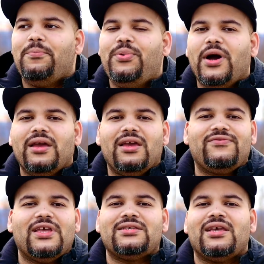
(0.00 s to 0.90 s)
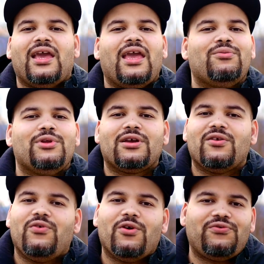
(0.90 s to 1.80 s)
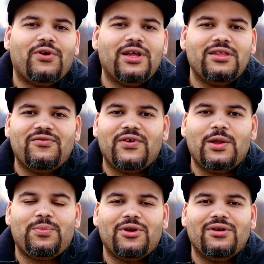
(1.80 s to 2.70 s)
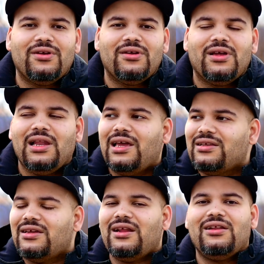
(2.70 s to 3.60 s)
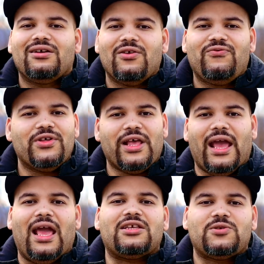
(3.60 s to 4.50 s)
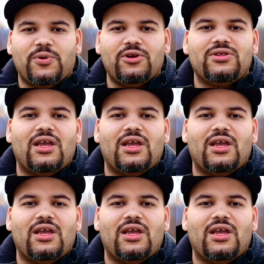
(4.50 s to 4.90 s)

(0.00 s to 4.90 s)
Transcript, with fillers: But if they say, hey, we're looking for a front end developer, like they're not looking for the expert.